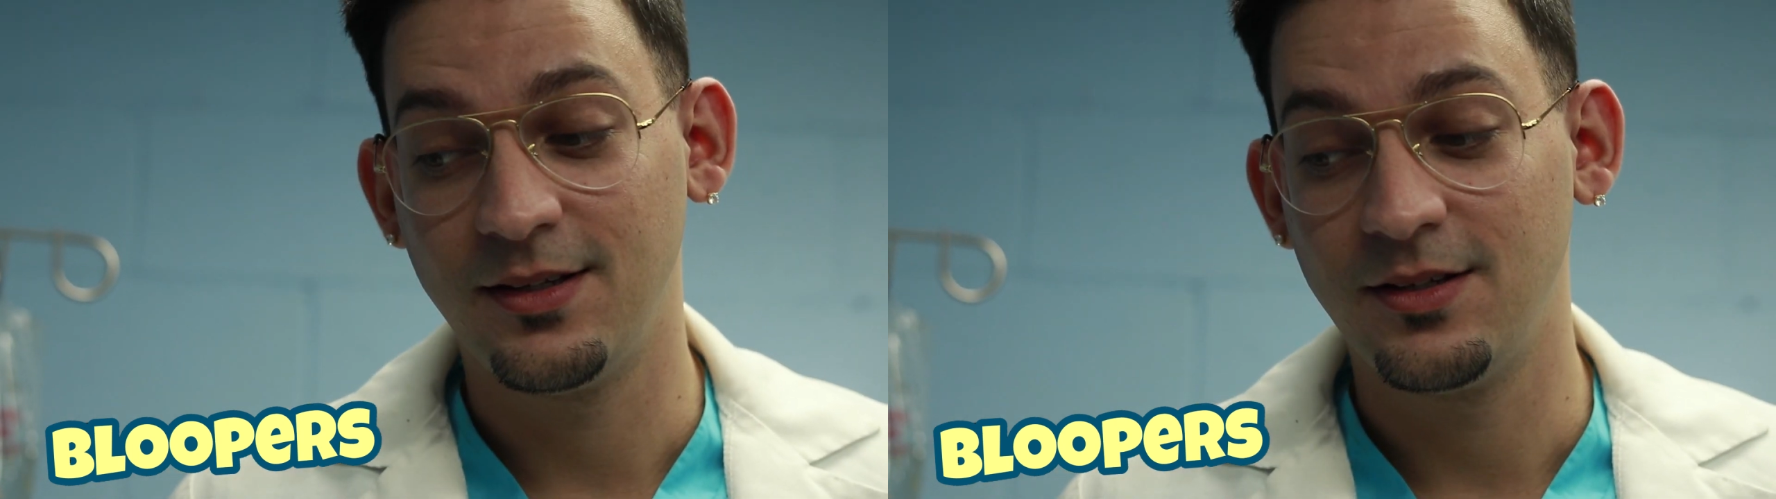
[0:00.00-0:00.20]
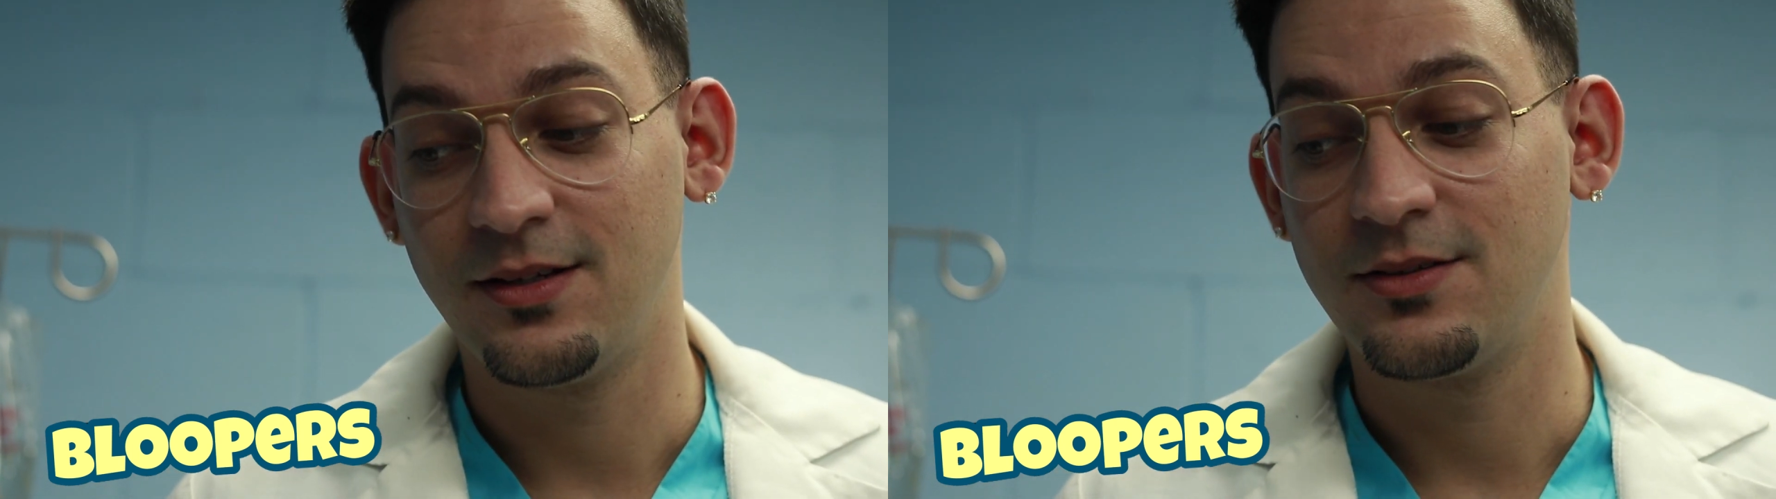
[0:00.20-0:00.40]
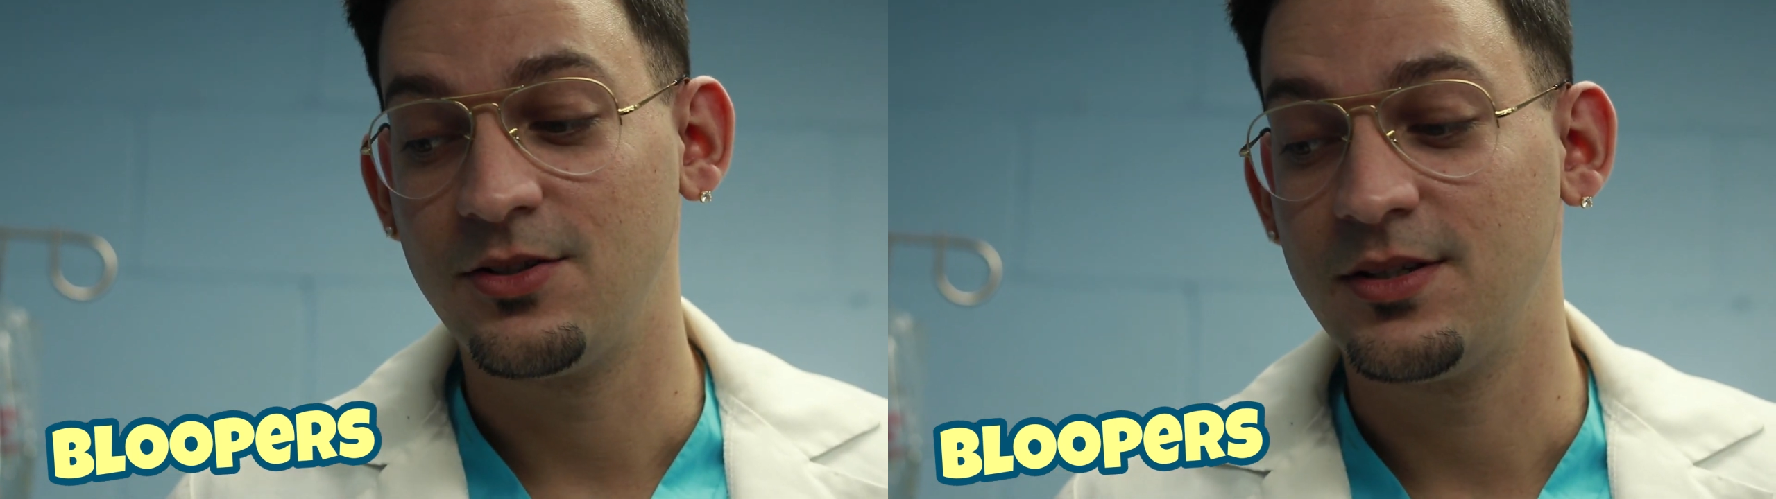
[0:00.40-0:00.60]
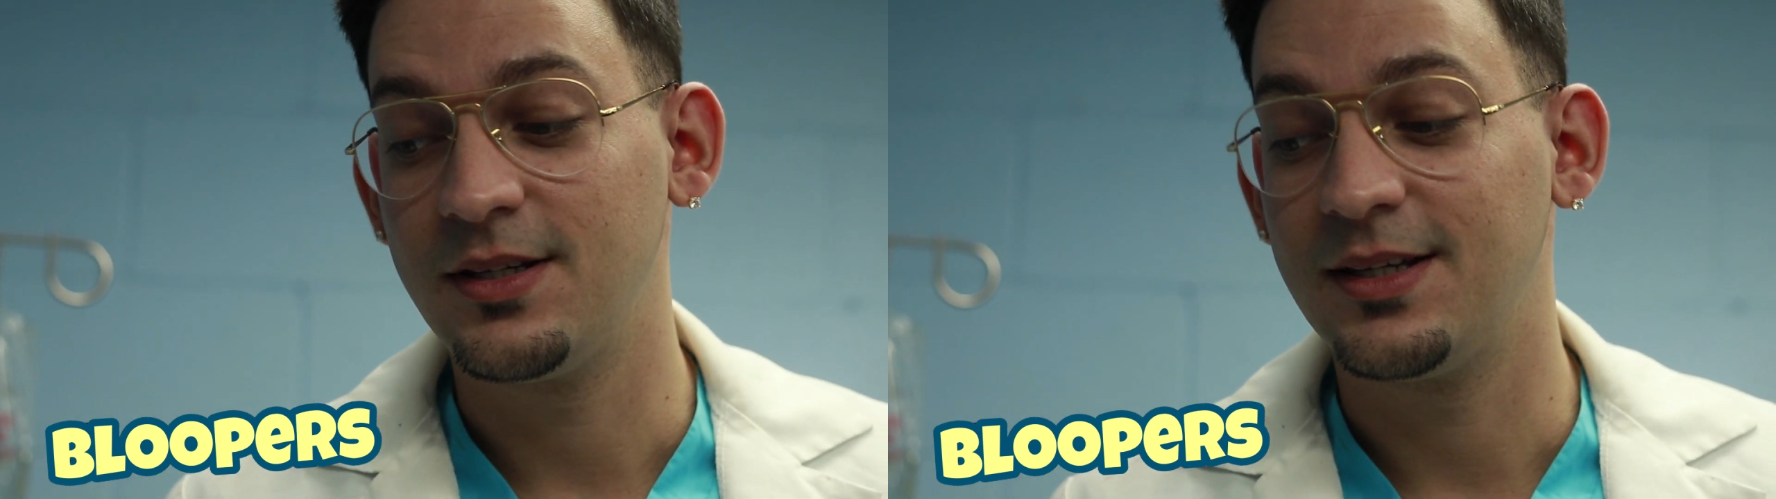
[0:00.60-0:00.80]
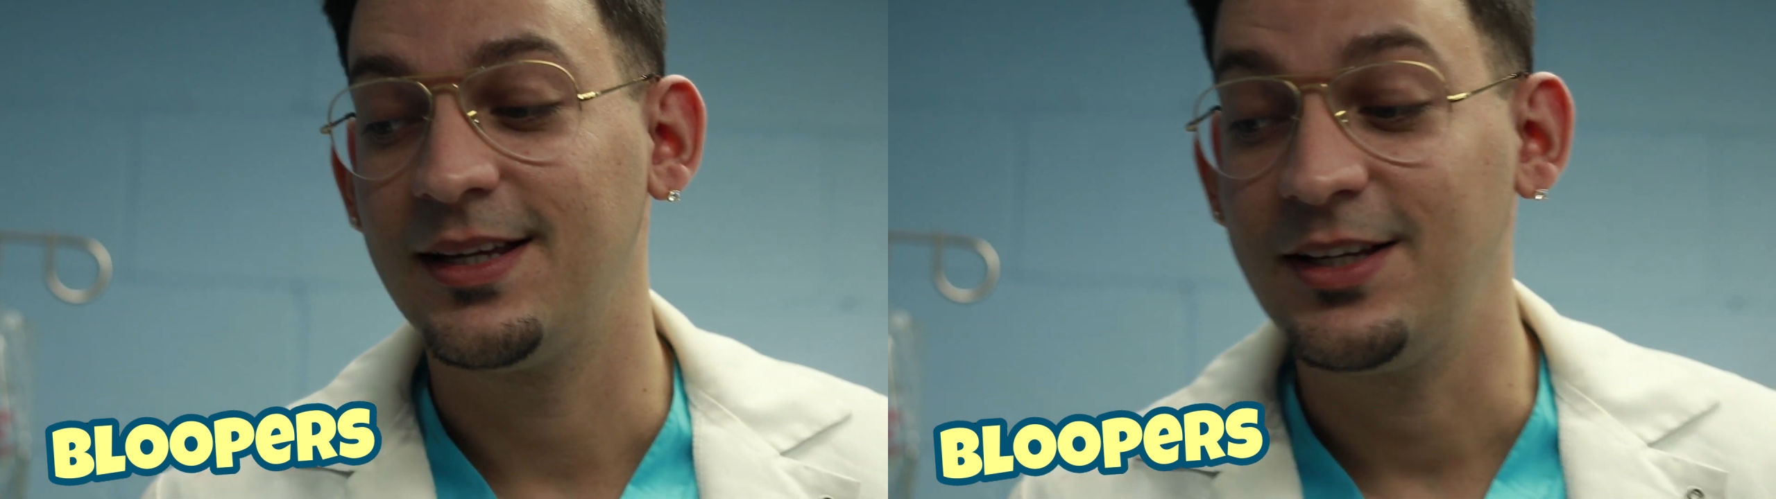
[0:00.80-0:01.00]
you were screaming
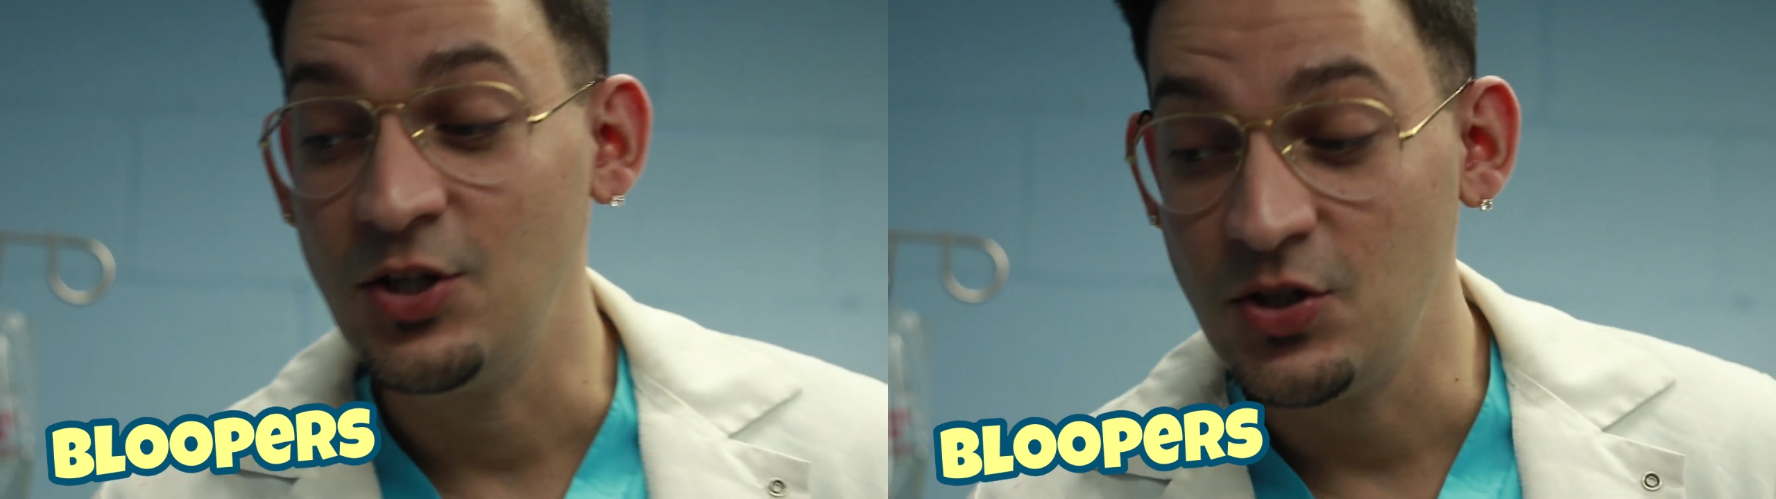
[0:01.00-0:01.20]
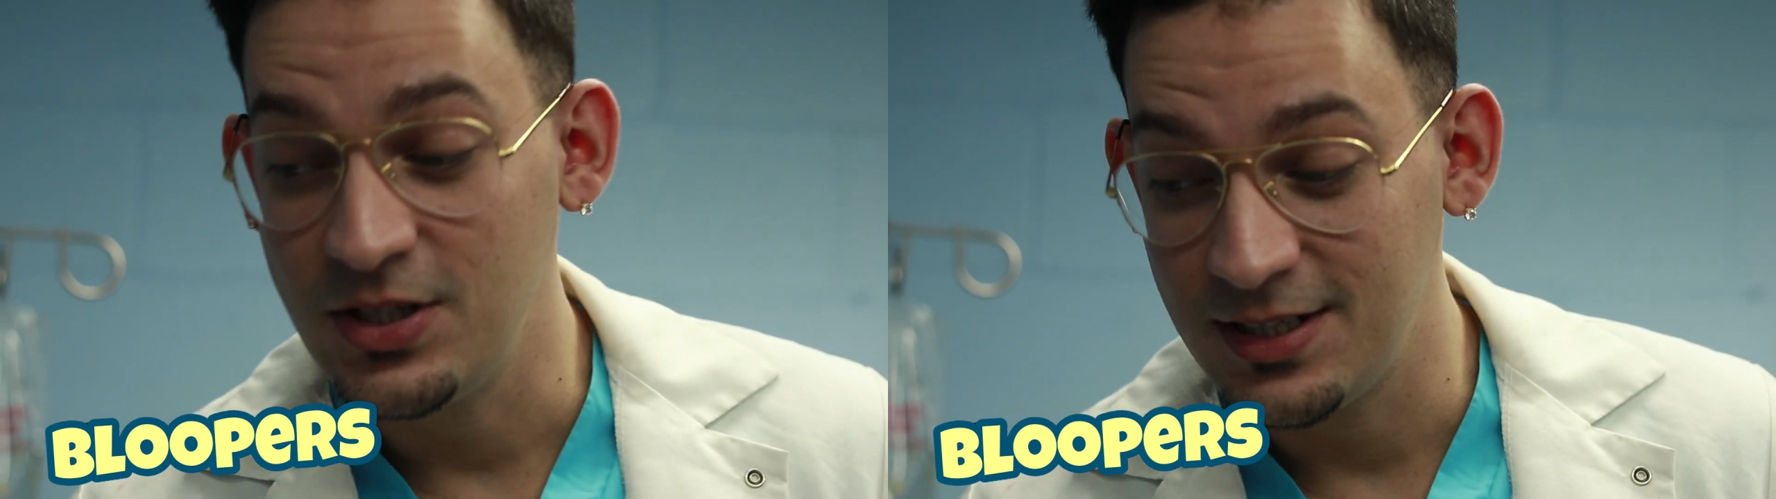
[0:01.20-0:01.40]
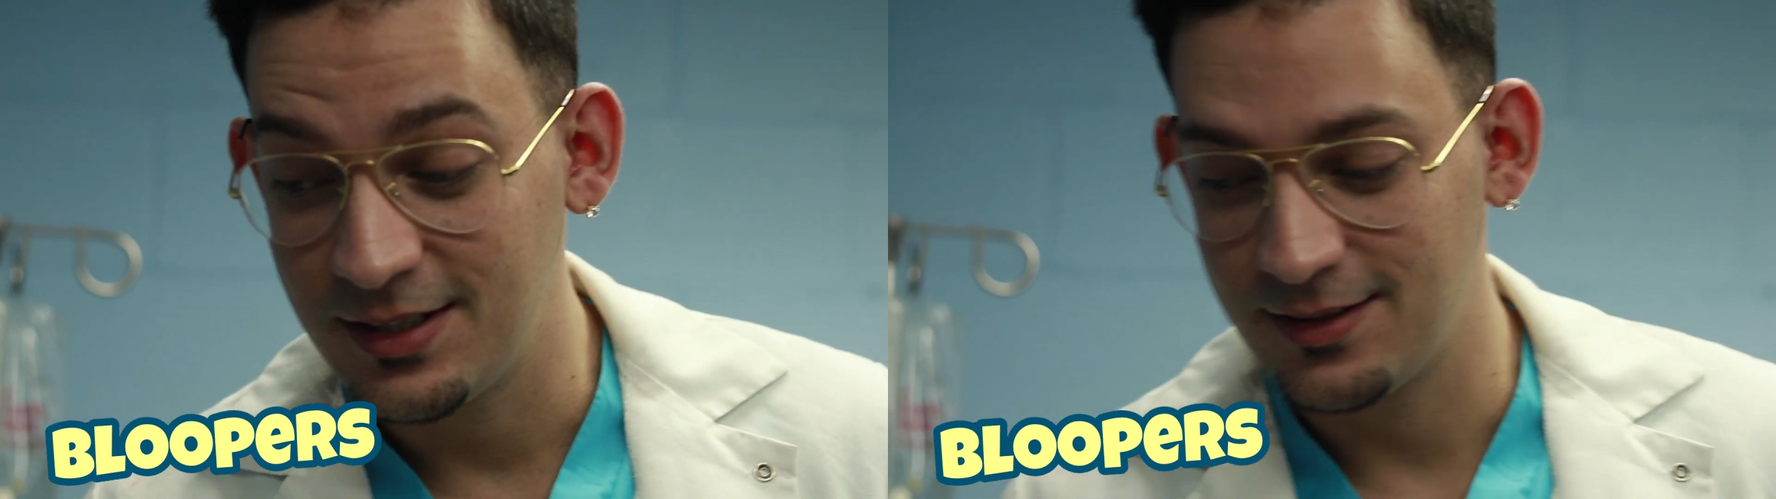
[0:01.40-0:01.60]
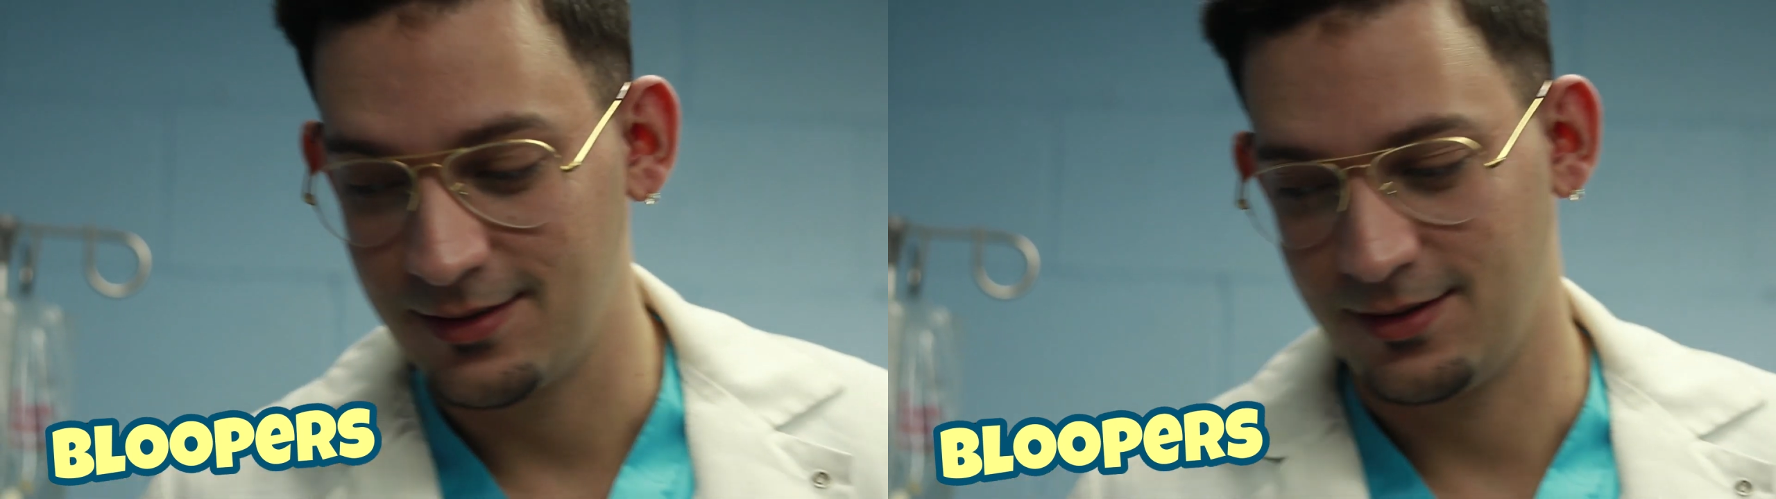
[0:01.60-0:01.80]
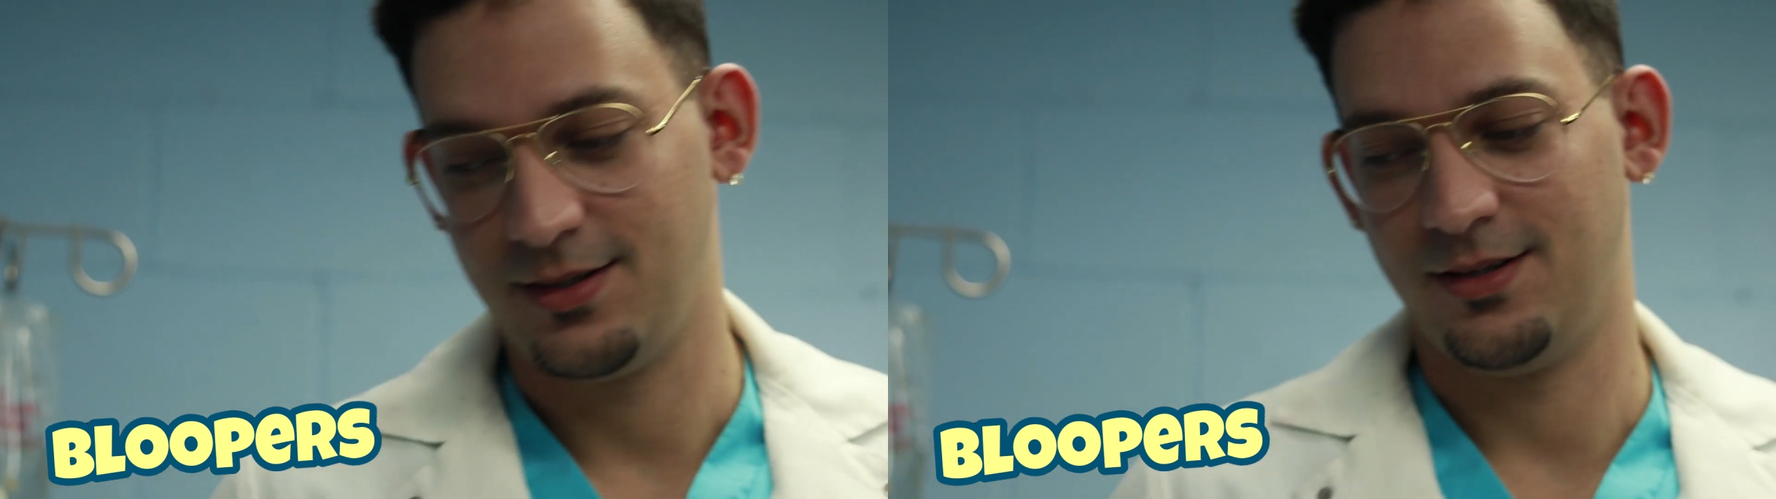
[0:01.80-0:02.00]
in excruciating
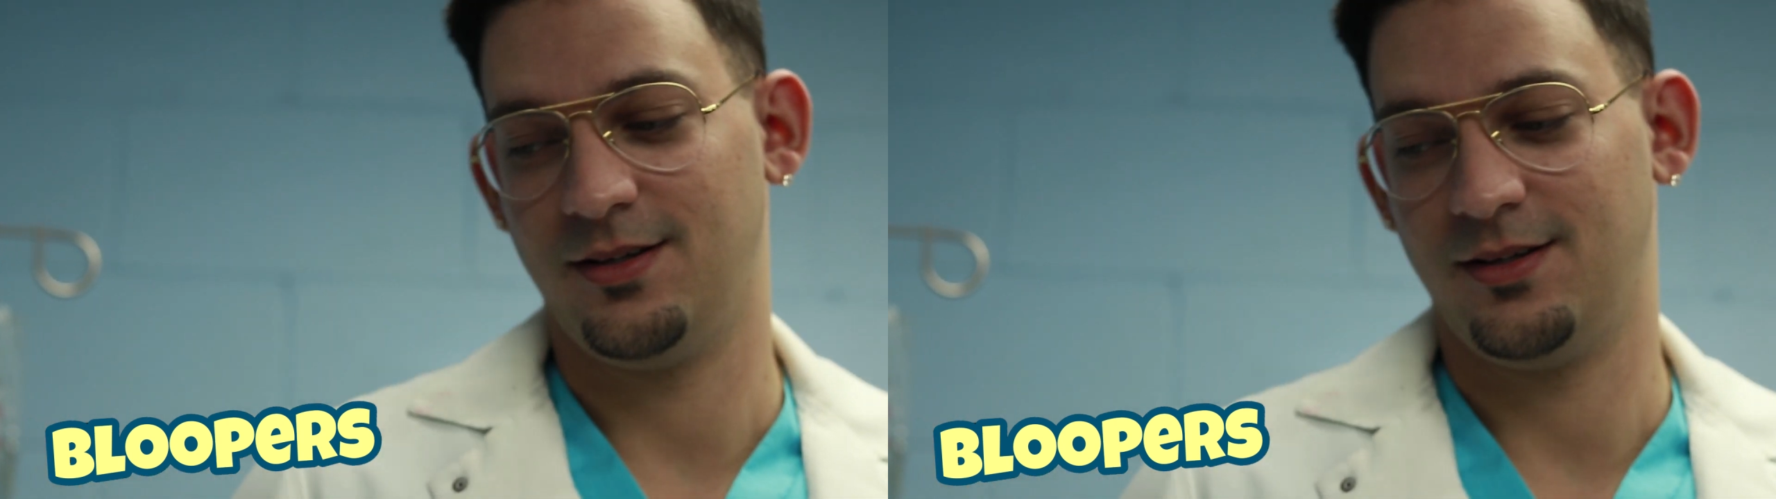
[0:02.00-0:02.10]
pain.